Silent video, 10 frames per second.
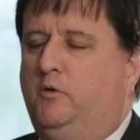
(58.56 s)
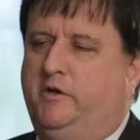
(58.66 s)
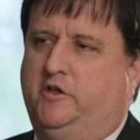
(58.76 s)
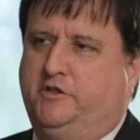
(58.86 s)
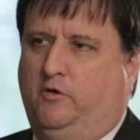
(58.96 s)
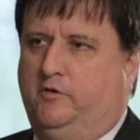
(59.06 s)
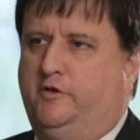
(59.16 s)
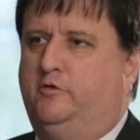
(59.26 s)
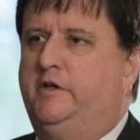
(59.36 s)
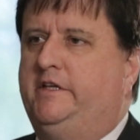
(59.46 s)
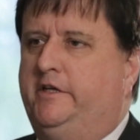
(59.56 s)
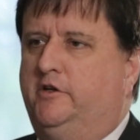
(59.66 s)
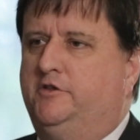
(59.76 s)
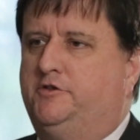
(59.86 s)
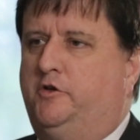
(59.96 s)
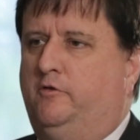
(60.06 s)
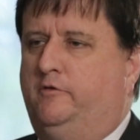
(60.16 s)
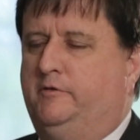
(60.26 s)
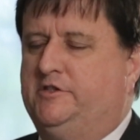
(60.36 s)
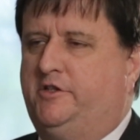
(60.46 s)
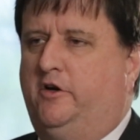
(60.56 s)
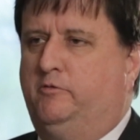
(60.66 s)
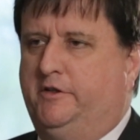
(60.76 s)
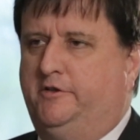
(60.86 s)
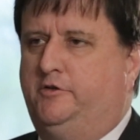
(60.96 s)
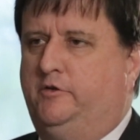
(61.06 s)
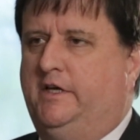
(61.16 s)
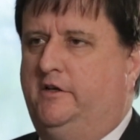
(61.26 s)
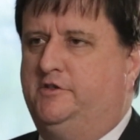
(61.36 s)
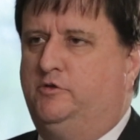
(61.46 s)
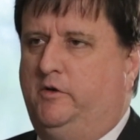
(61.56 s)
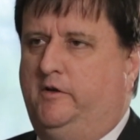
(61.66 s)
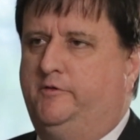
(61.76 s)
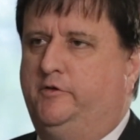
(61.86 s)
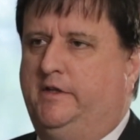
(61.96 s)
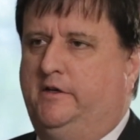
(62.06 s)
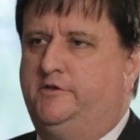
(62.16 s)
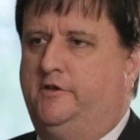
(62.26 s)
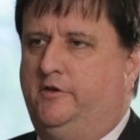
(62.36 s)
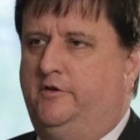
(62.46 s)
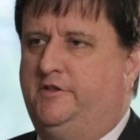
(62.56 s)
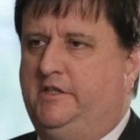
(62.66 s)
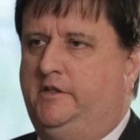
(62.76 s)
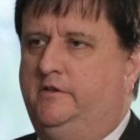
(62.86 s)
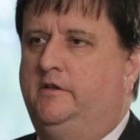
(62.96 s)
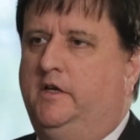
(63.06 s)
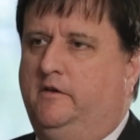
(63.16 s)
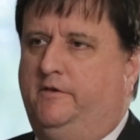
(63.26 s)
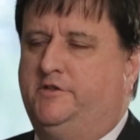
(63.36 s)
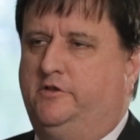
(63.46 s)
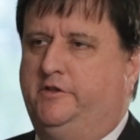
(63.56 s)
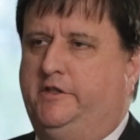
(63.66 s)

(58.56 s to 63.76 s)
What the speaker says: We looked over 3 years, so we started with the 2012-2013 fiscal